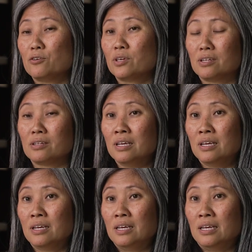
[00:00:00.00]
You can
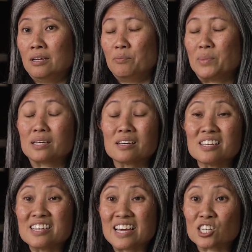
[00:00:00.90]
make a
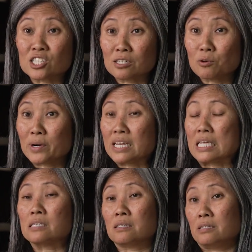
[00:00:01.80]
connection quite
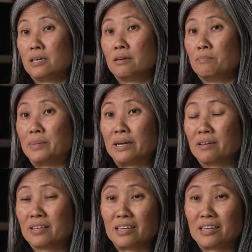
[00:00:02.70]
easily by